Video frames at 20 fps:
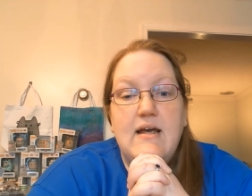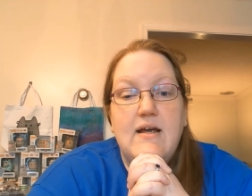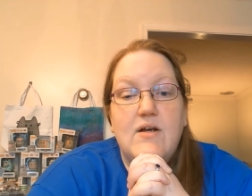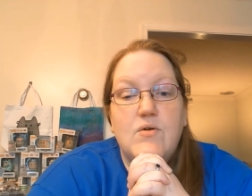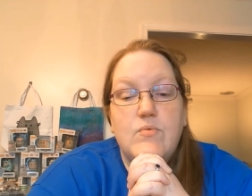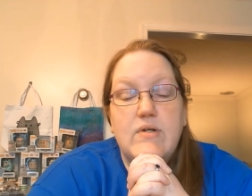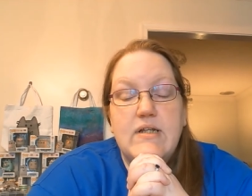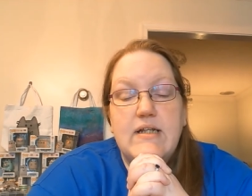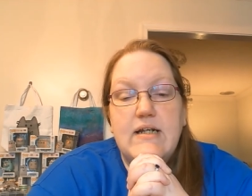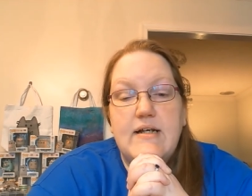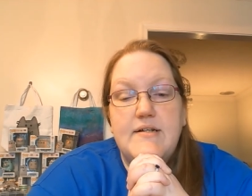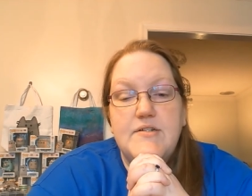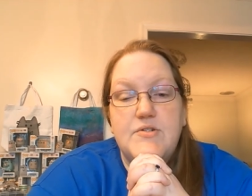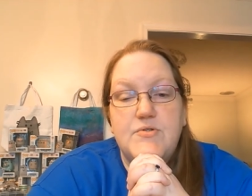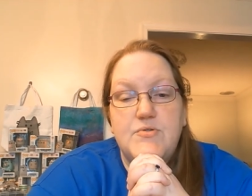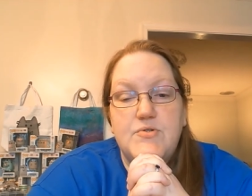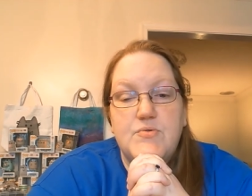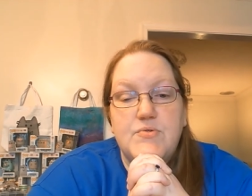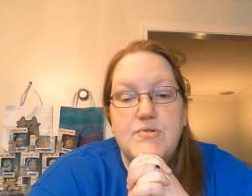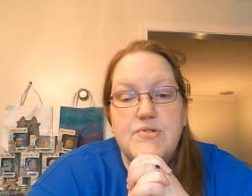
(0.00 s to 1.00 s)
really nice
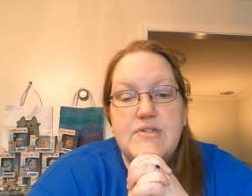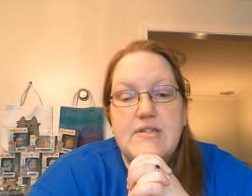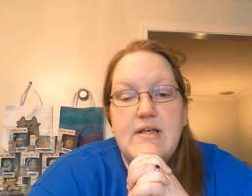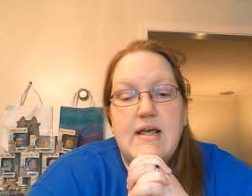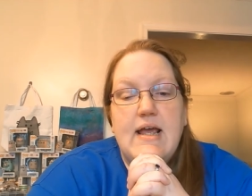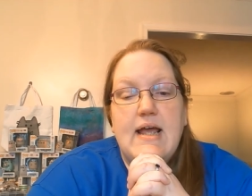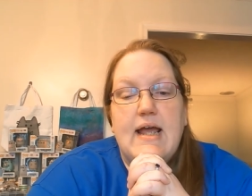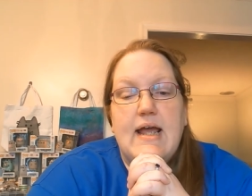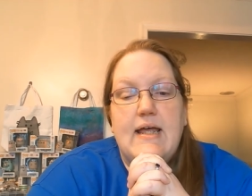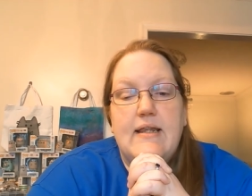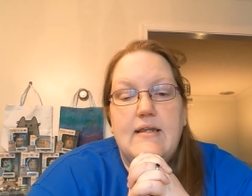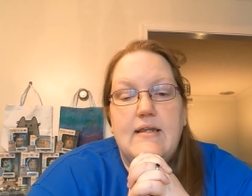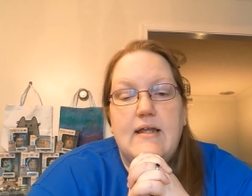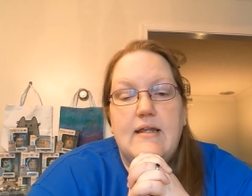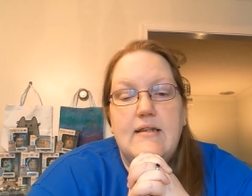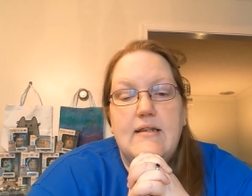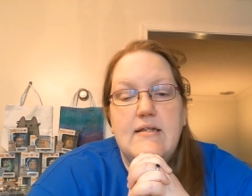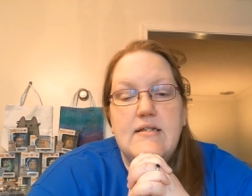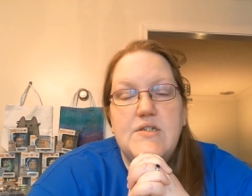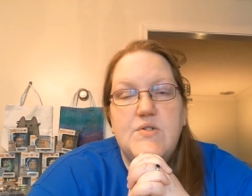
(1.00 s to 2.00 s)
neutrals. And
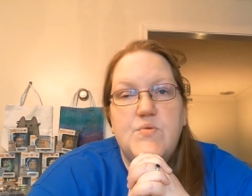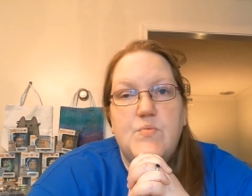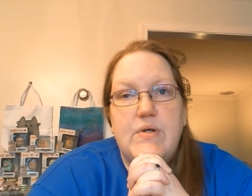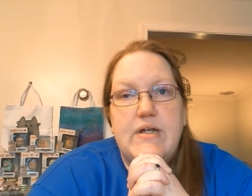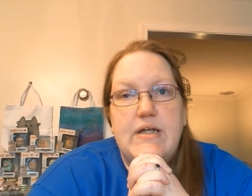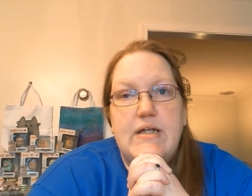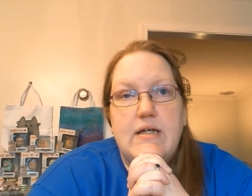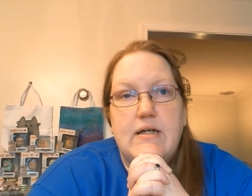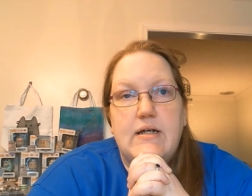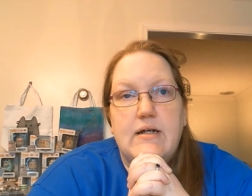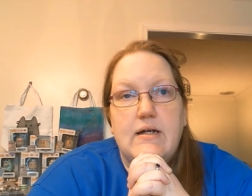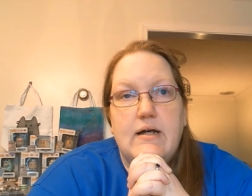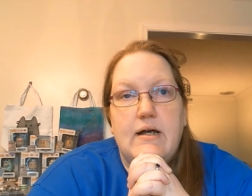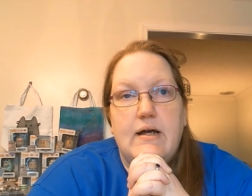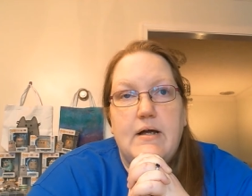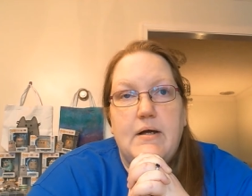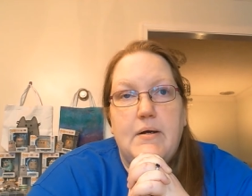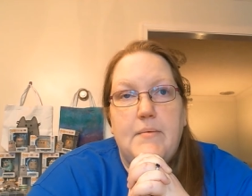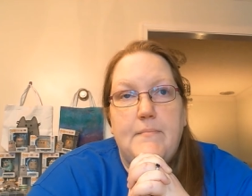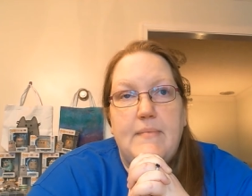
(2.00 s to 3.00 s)
then this week,
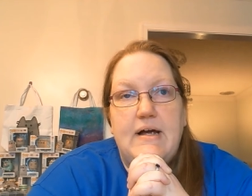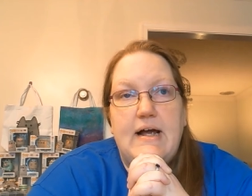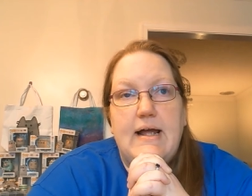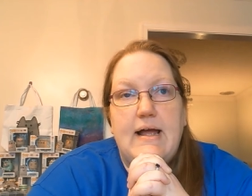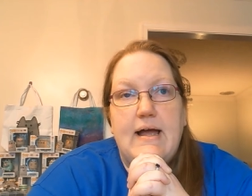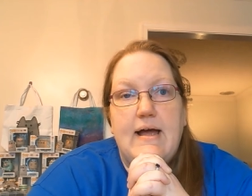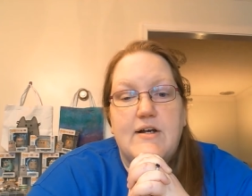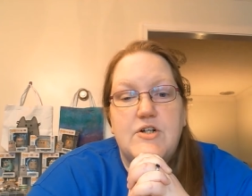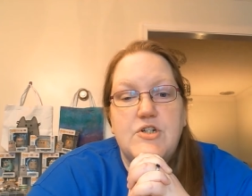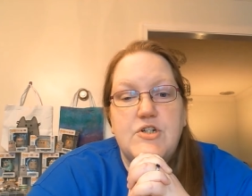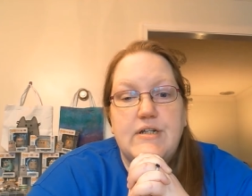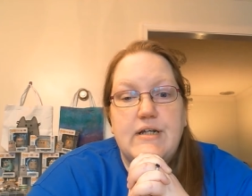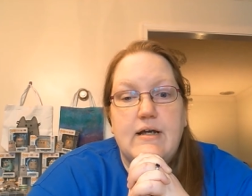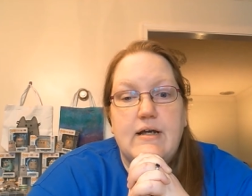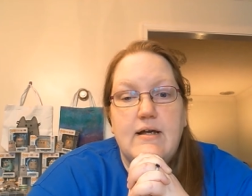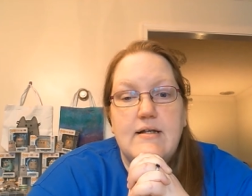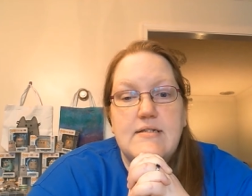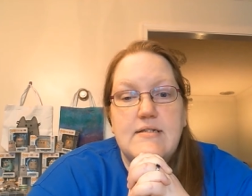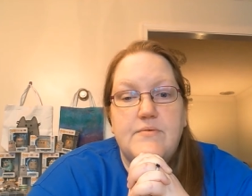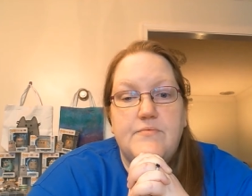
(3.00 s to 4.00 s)
um, I actually
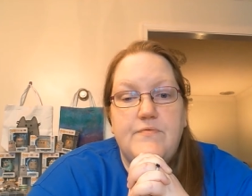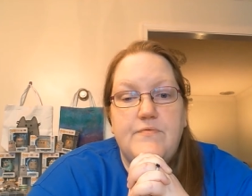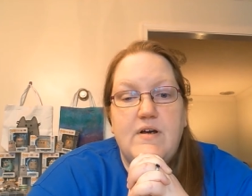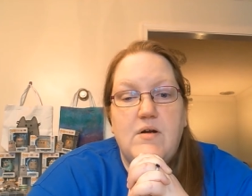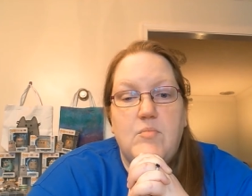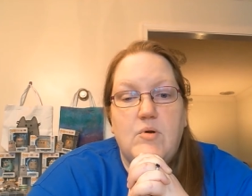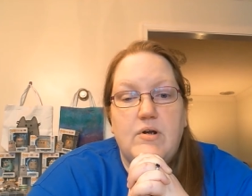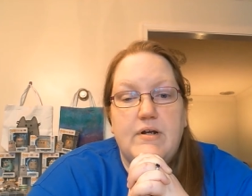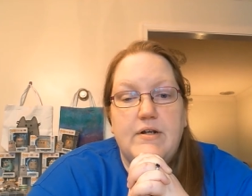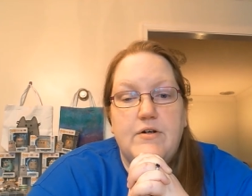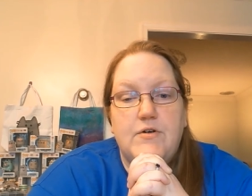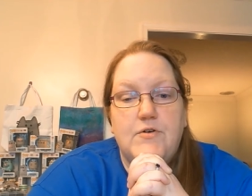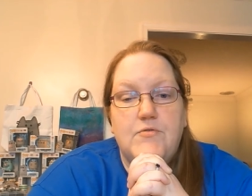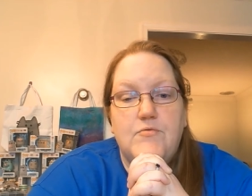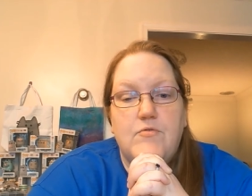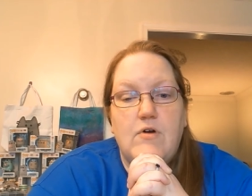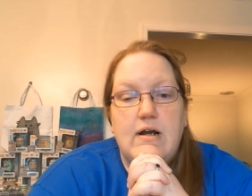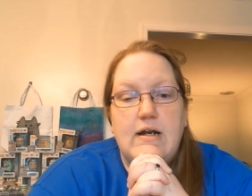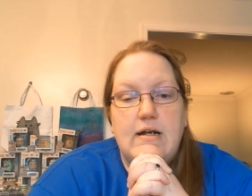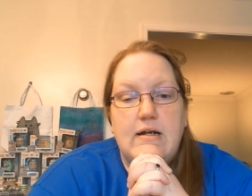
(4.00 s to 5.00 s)
got some fabric in her
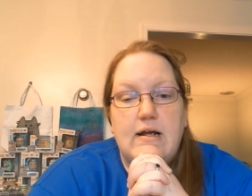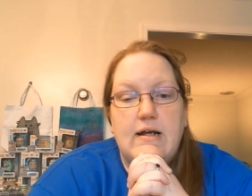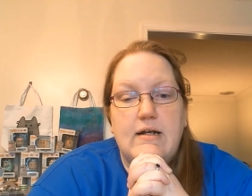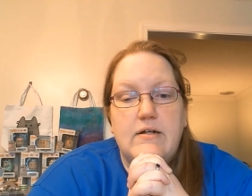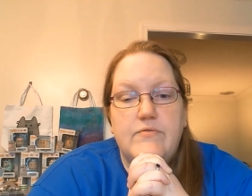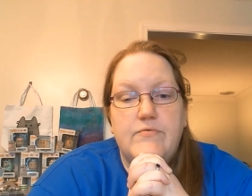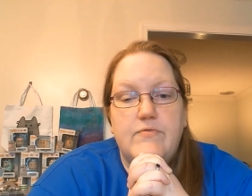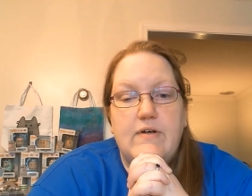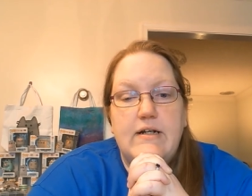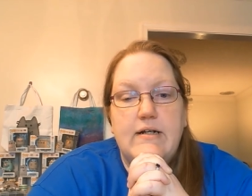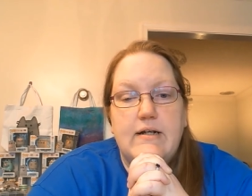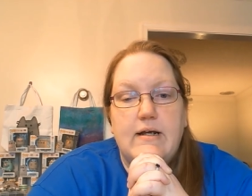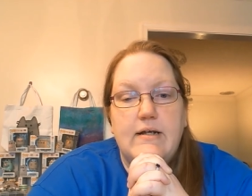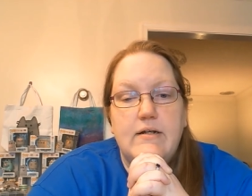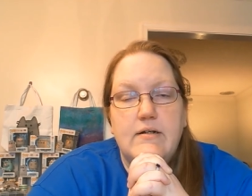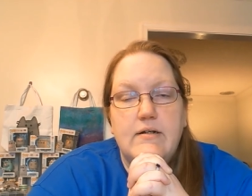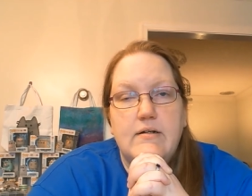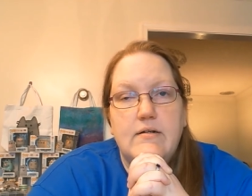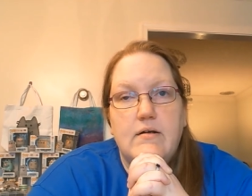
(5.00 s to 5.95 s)
Friday night fight night.